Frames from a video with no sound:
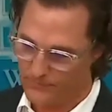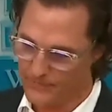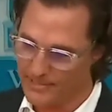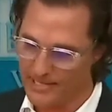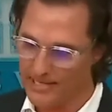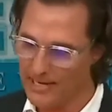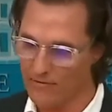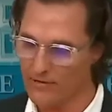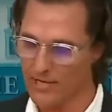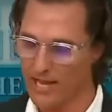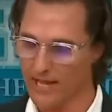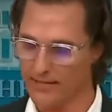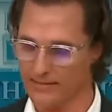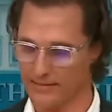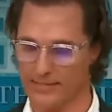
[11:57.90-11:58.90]
And they never
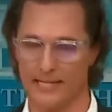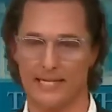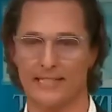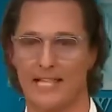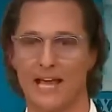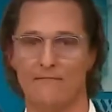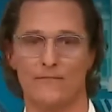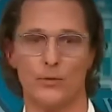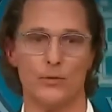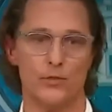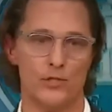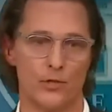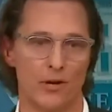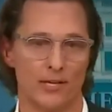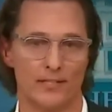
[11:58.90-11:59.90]
got to get that
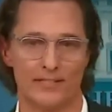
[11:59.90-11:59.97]
food truck